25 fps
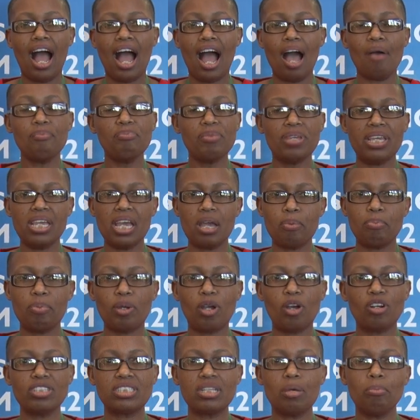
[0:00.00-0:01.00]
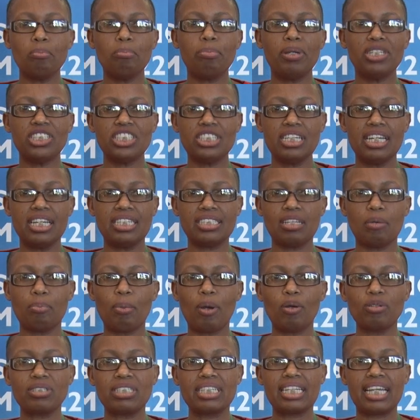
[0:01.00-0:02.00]
I'm here because I'm passionate
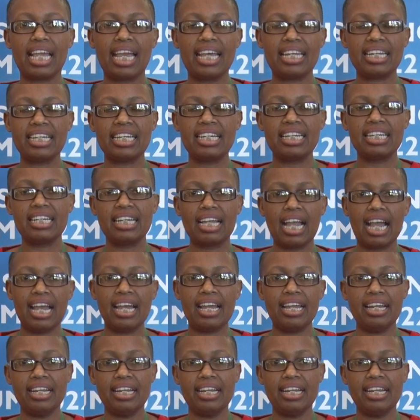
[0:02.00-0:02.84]
about getting